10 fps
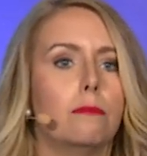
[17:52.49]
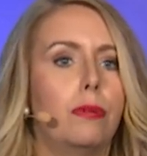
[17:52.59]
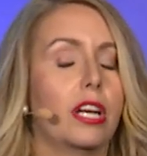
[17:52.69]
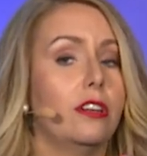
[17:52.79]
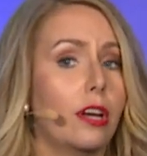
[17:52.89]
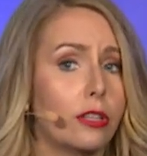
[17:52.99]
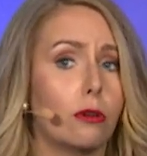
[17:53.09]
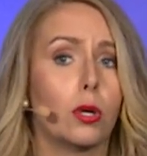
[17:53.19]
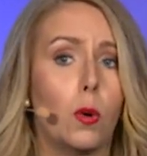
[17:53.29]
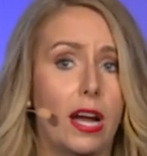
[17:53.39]
But another
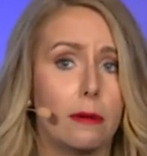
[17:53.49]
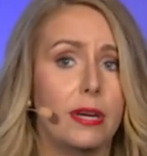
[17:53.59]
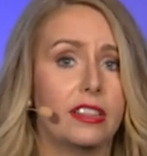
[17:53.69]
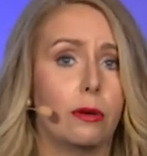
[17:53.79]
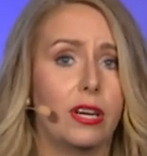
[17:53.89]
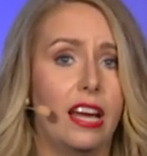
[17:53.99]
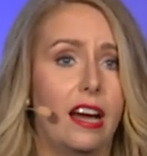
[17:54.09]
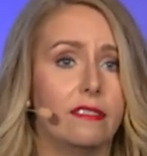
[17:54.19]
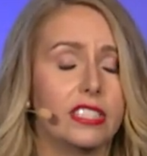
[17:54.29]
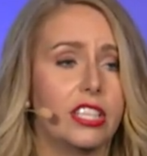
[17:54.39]
requirement that we
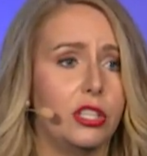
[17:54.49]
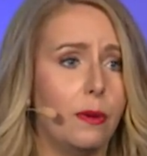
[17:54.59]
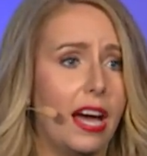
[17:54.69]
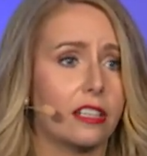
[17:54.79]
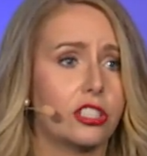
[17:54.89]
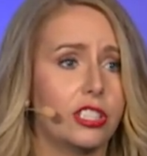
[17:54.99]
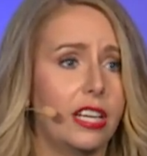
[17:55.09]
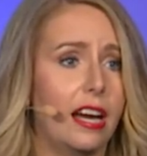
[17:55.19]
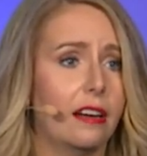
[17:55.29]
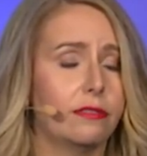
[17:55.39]
have is that you actually
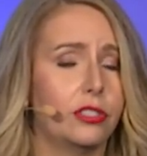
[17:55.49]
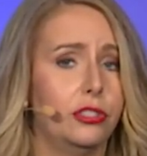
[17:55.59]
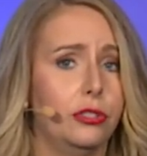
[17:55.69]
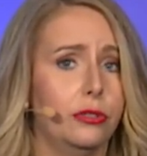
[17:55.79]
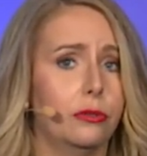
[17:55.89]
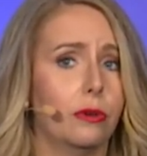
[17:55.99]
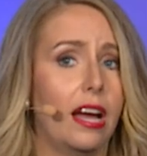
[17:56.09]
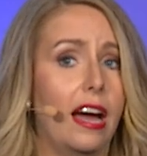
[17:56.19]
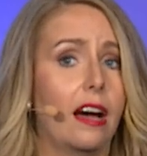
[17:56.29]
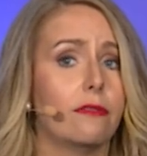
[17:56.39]
have to
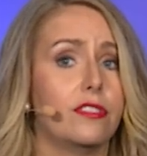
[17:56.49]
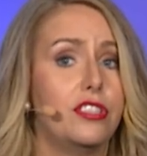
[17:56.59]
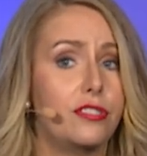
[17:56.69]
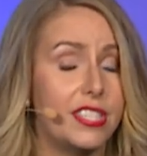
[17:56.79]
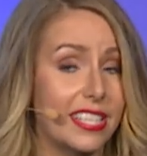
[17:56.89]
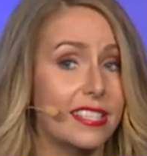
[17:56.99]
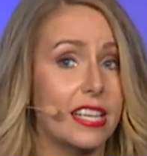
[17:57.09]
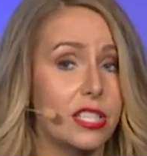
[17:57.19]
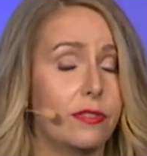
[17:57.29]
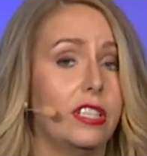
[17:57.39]
have
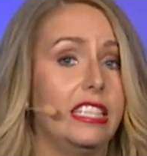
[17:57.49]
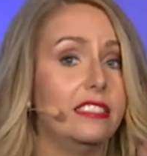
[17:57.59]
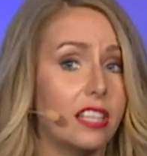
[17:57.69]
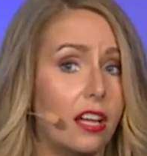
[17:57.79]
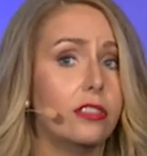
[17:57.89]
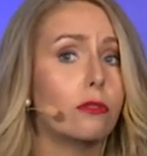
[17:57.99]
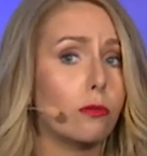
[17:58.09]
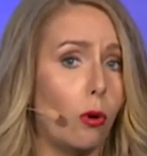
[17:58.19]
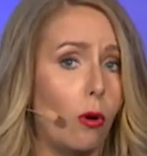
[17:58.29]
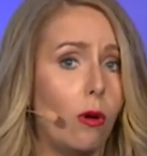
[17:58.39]
successfully done the
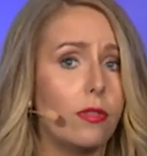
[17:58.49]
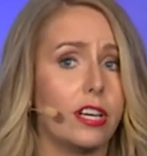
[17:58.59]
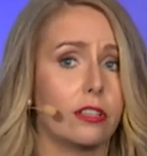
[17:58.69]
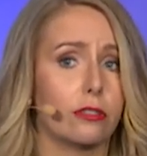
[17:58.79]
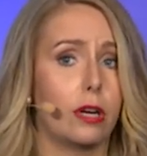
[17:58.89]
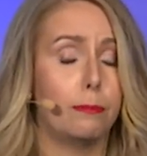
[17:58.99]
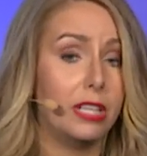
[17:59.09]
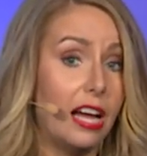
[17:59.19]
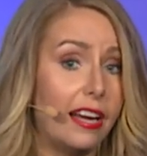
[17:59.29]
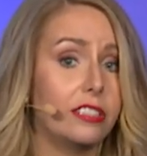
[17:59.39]
role that you're
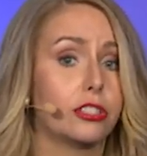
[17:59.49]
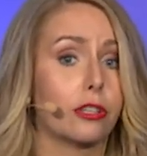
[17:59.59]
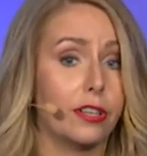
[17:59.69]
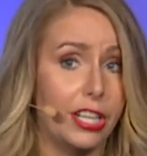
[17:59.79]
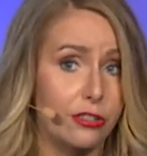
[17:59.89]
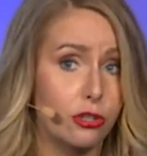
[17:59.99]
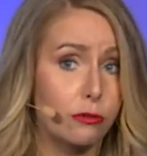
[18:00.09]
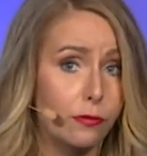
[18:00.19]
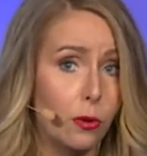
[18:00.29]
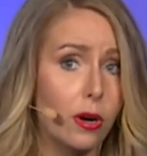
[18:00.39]
applying to credential
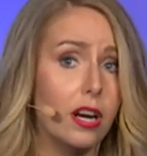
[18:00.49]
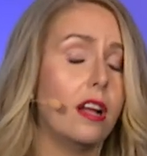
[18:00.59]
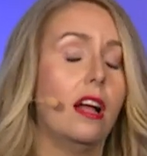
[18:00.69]
for.